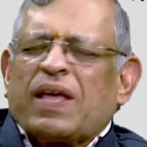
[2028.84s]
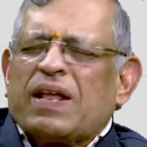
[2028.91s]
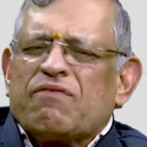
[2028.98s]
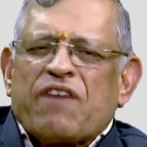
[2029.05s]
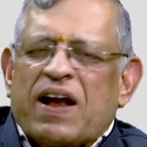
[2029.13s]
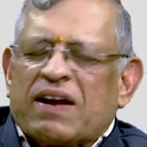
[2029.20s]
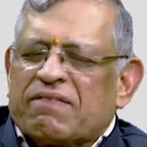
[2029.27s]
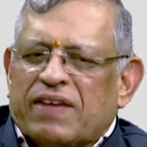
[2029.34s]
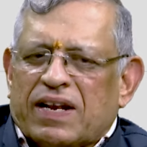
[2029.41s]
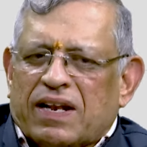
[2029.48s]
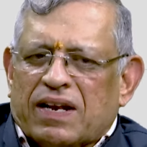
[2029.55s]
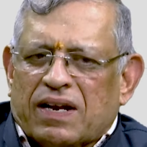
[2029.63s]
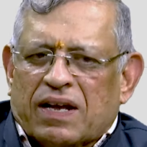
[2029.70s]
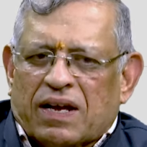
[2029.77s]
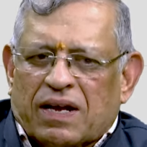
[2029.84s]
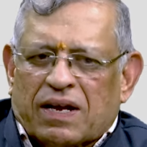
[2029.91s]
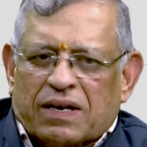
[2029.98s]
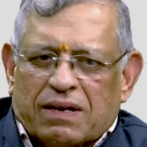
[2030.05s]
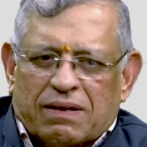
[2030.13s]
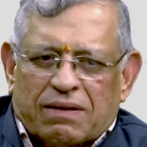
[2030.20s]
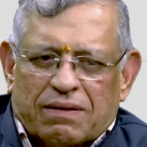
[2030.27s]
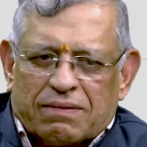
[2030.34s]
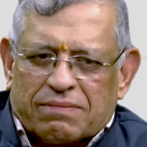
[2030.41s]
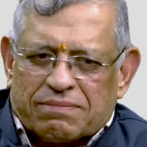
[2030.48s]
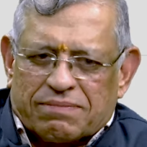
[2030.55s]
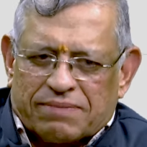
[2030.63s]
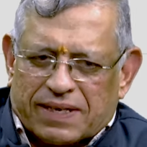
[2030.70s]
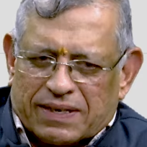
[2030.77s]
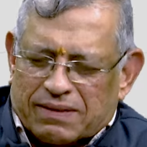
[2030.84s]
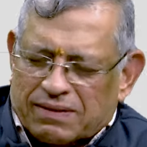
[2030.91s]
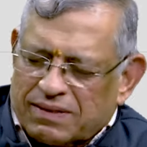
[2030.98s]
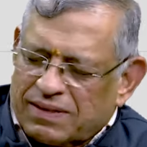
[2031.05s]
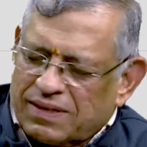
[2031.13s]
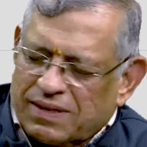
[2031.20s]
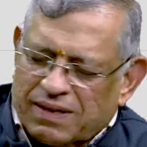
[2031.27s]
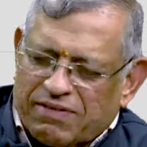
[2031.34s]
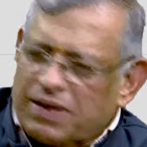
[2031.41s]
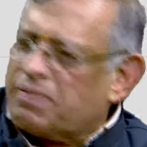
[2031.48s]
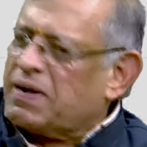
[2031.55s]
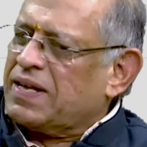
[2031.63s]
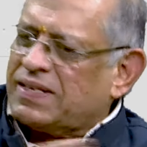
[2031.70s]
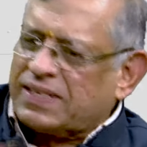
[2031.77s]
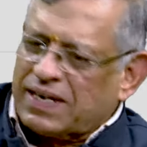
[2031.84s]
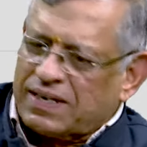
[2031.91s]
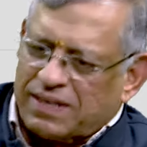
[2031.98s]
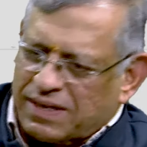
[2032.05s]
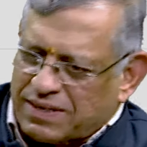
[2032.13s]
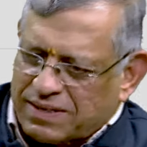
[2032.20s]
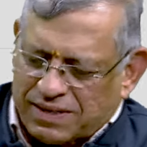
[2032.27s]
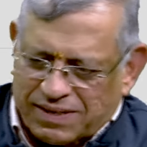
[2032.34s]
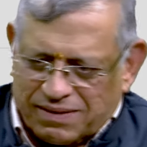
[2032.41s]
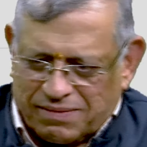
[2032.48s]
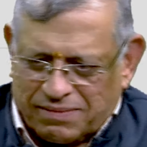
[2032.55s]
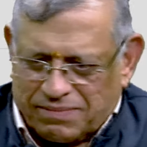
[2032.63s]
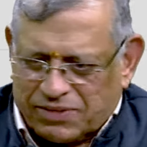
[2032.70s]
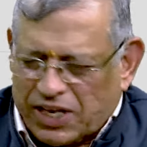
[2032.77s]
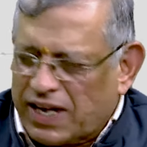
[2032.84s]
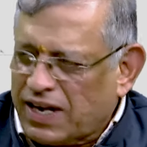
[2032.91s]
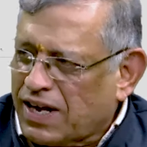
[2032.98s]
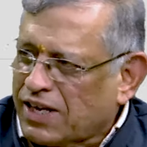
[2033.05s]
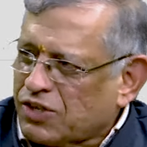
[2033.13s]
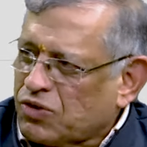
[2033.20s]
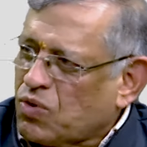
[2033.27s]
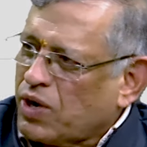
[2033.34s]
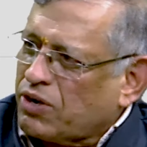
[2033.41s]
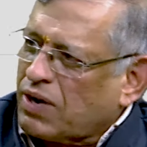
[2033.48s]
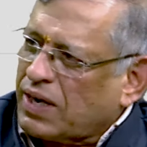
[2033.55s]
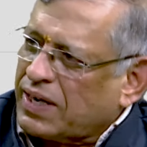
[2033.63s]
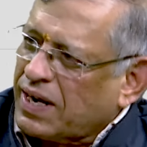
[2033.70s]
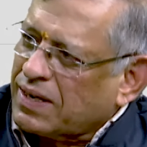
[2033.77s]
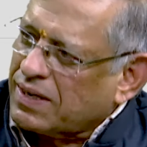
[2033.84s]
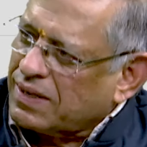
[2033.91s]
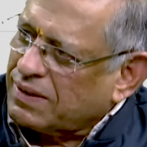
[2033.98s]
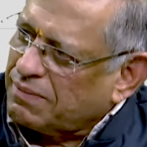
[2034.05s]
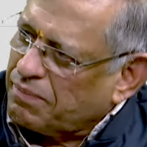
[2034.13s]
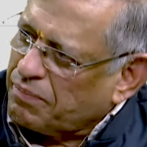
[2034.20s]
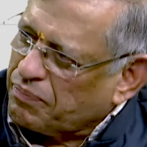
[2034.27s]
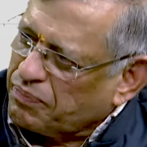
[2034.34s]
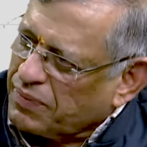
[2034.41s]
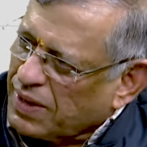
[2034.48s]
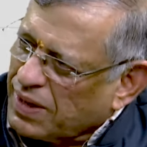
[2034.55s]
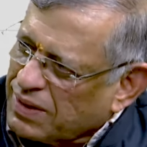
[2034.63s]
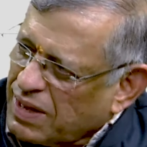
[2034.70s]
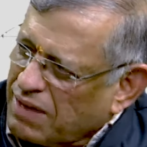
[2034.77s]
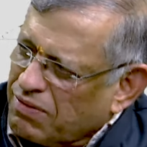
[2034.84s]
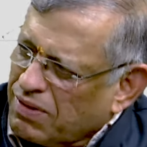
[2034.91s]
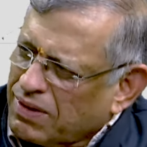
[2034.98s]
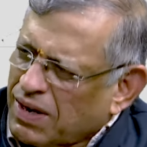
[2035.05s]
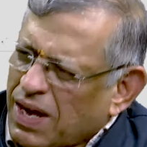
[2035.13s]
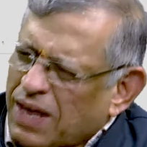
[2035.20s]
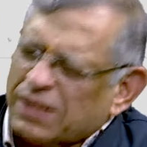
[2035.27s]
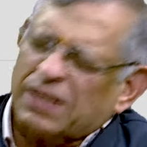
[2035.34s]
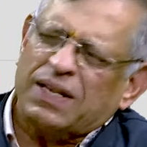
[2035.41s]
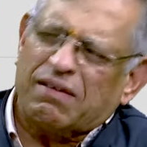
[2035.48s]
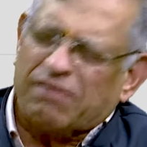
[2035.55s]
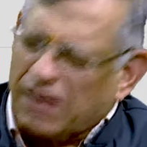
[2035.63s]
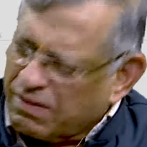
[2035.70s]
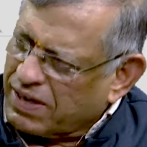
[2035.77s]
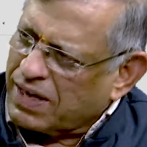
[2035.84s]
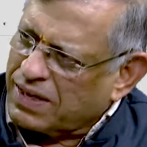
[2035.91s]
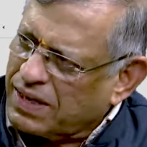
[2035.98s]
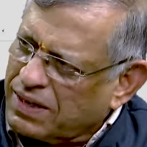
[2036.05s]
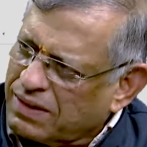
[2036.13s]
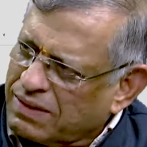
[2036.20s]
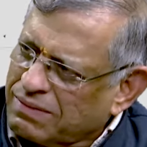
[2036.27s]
In fact, when everybody said that China is going to attack Taiwan, I said they will never attack.